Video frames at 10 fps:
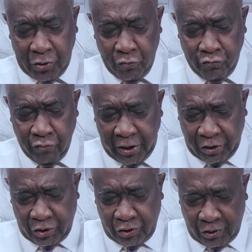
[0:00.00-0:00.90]
you
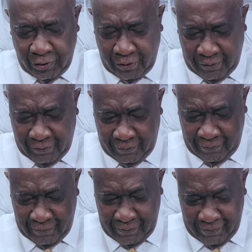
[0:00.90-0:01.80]
rich.
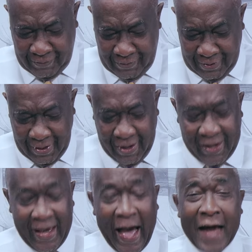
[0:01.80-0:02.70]
And
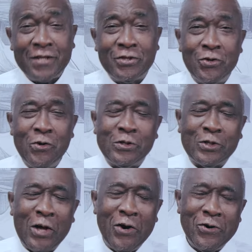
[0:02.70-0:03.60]
he adds no
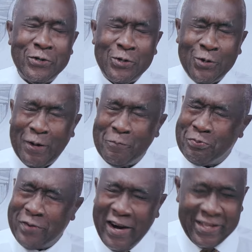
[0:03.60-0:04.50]
sorrow to it.
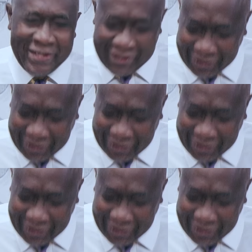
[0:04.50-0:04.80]
Praise